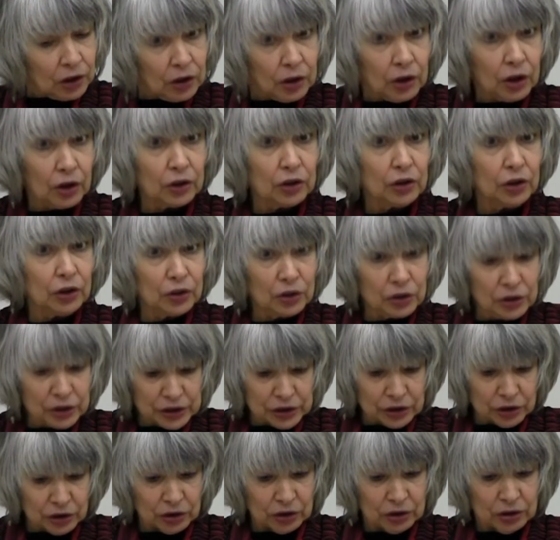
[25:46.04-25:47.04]
Her
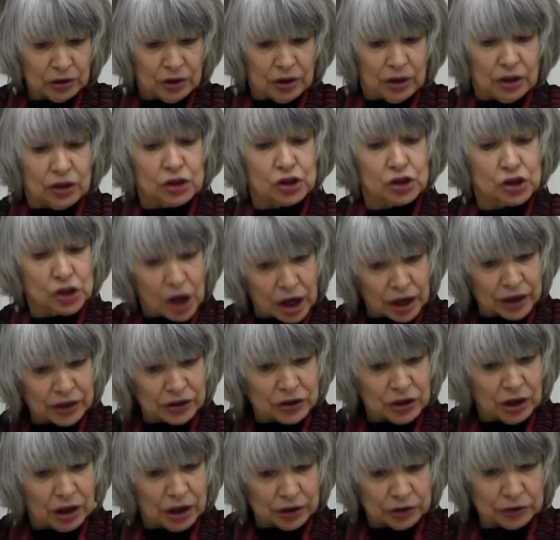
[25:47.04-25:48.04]
earlier shock
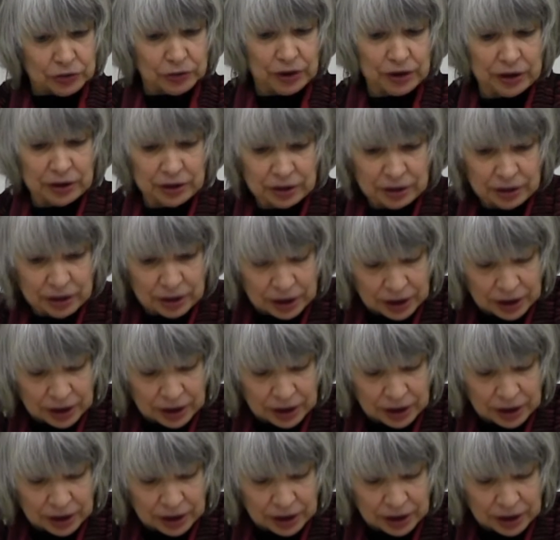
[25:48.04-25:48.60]
doctrine